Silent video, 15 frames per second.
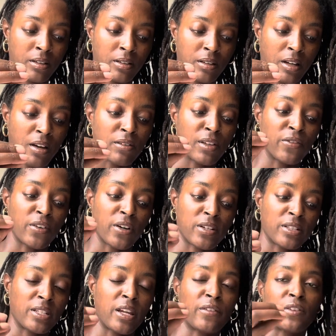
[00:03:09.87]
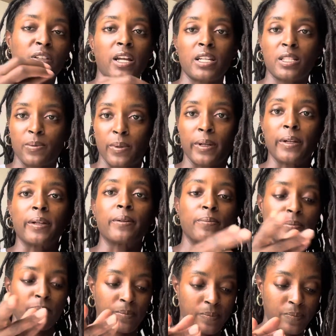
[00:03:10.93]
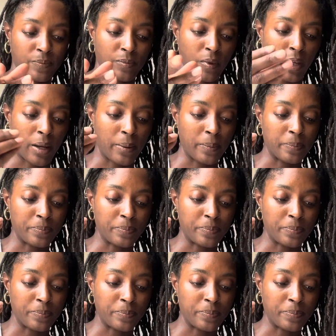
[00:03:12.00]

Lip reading: of the first day of your last period, okay?